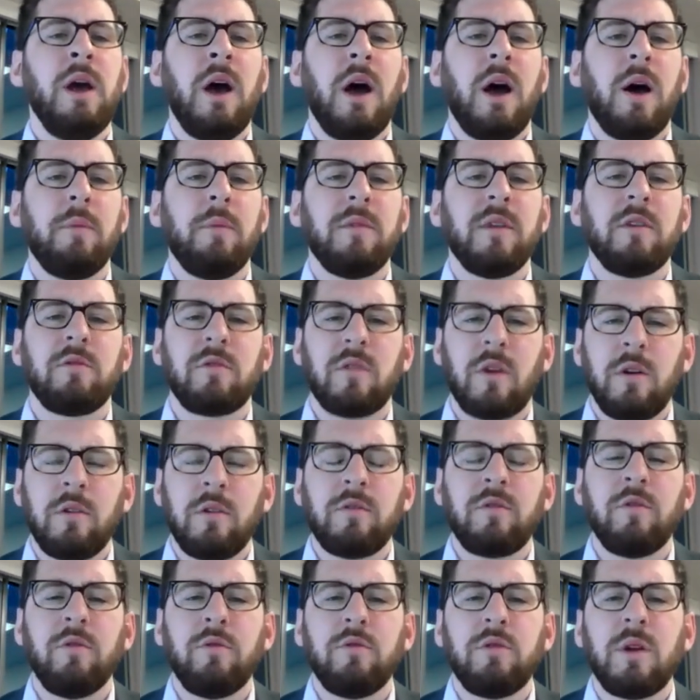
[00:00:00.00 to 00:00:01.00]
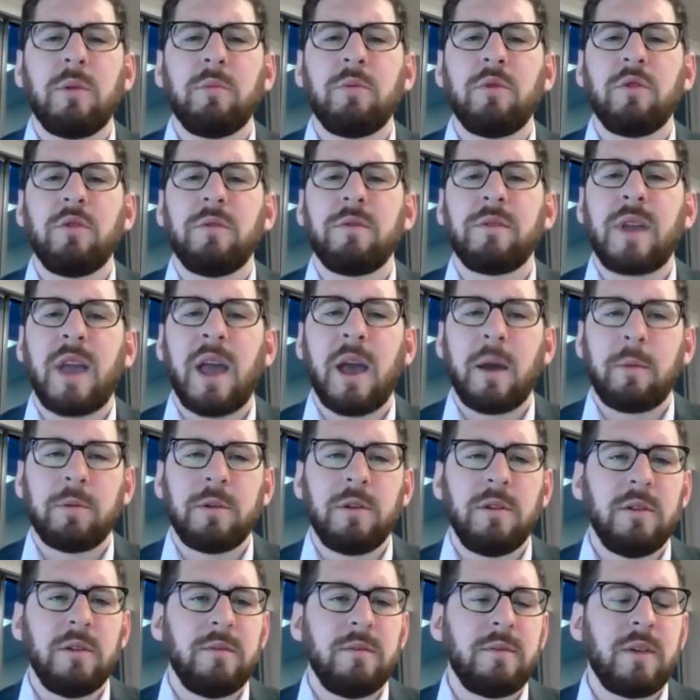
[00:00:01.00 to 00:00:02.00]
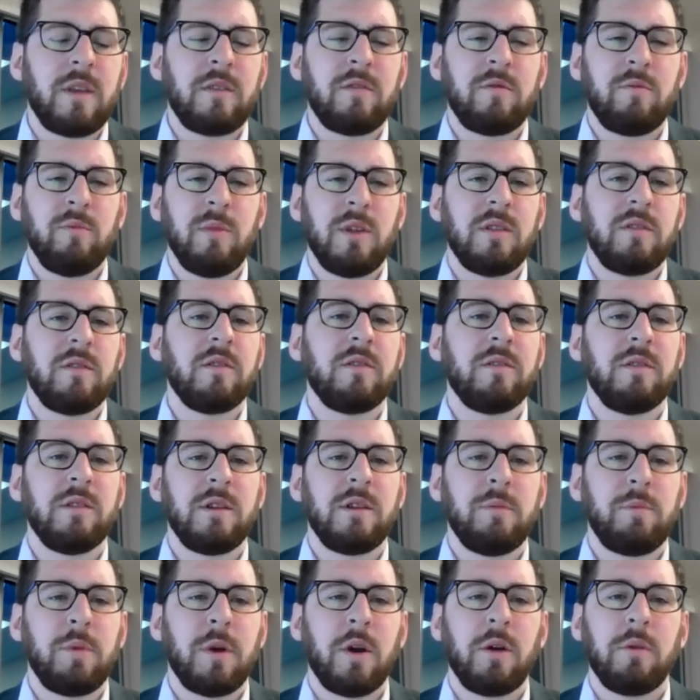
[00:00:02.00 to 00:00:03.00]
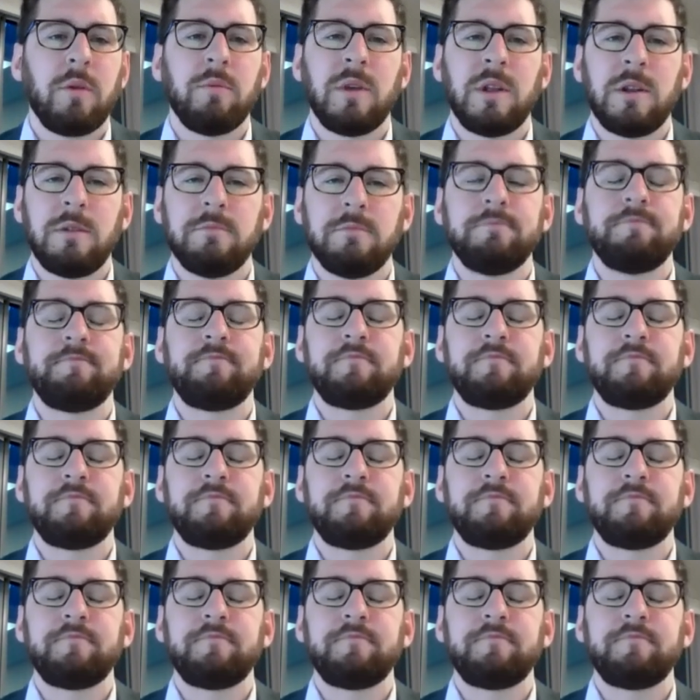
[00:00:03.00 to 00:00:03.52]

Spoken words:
There's also a number of capital investments in the department,